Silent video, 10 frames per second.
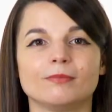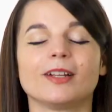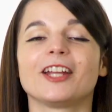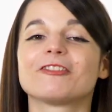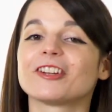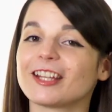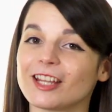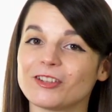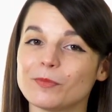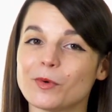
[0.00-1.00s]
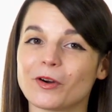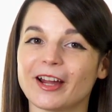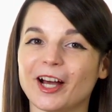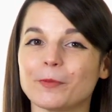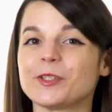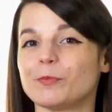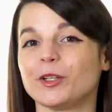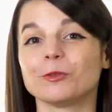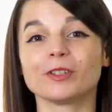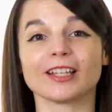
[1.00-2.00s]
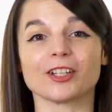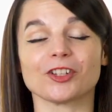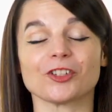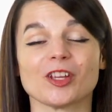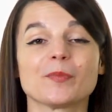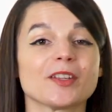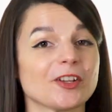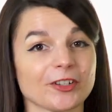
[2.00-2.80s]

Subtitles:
And for even more help to build relationships in your